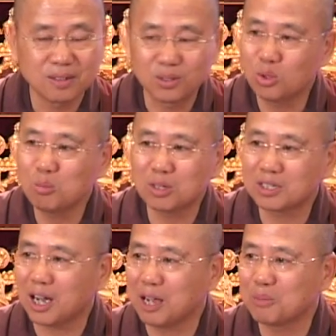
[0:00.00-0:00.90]
no more
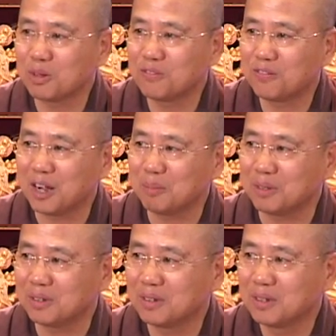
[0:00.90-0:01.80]
time
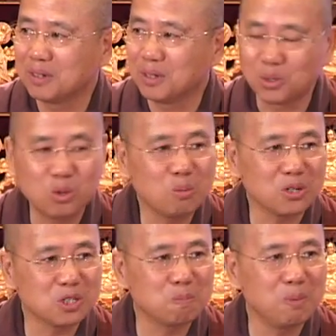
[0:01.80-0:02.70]
confinement, no
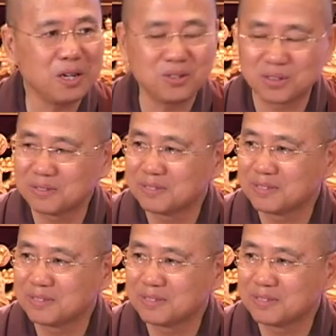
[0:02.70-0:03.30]
more space.